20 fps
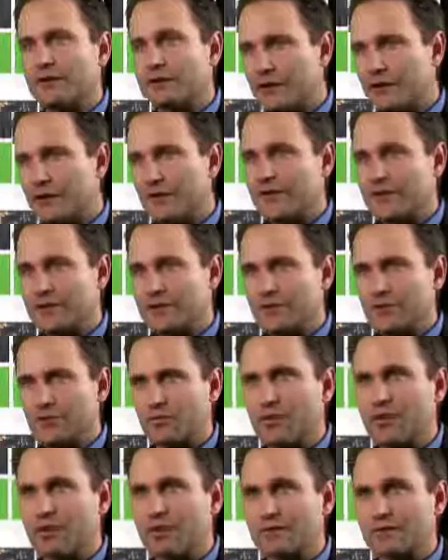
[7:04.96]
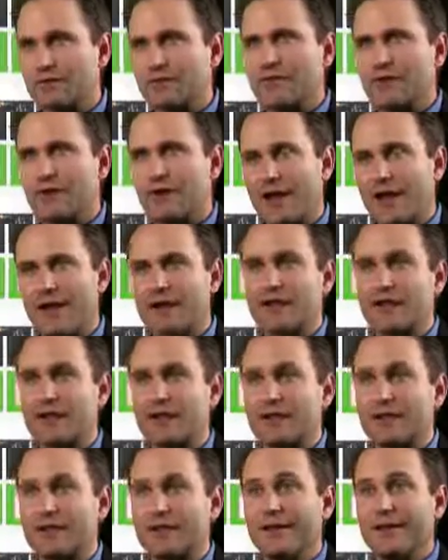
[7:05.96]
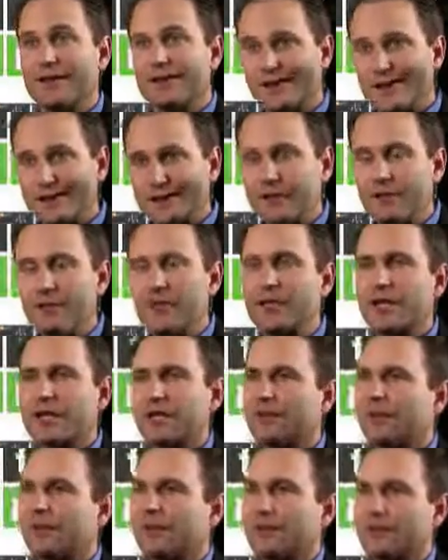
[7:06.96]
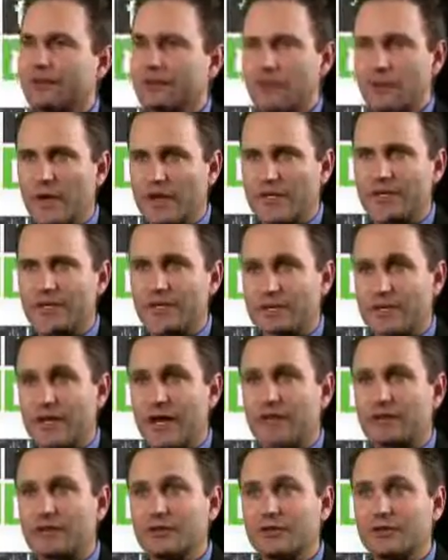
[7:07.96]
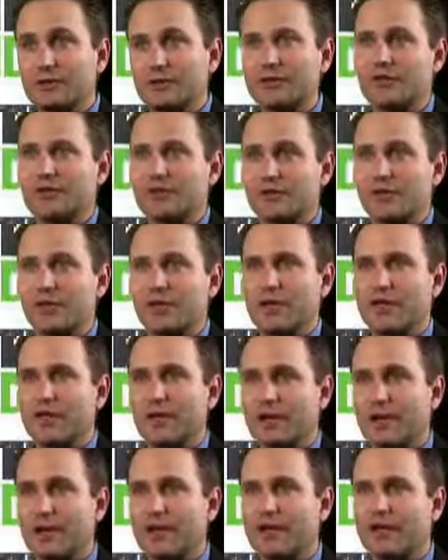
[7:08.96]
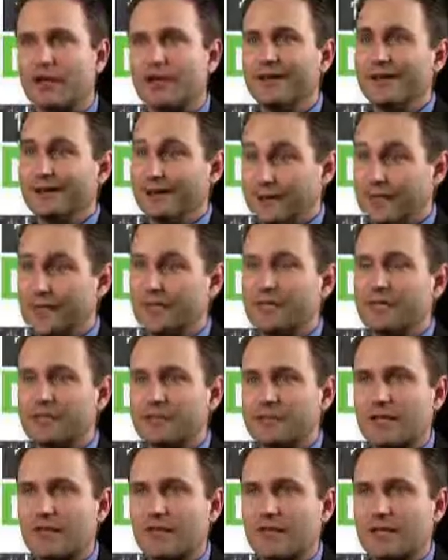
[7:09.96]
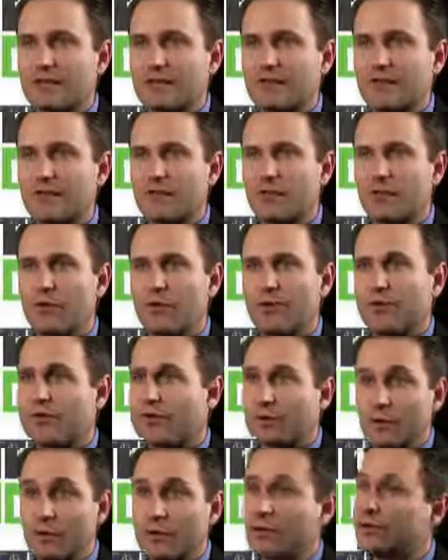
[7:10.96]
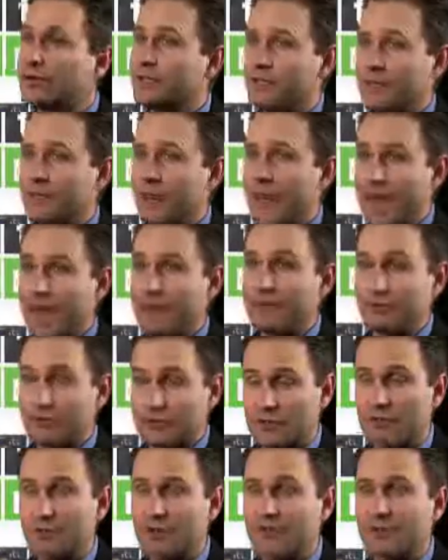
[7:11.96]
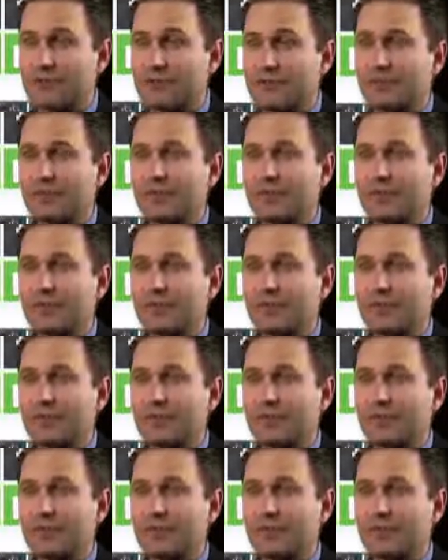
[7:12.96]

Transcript: their business runs. Now they can eliminate a lot of those wasted cycles that they spent on tedious tasks before that they really didn't have to spend.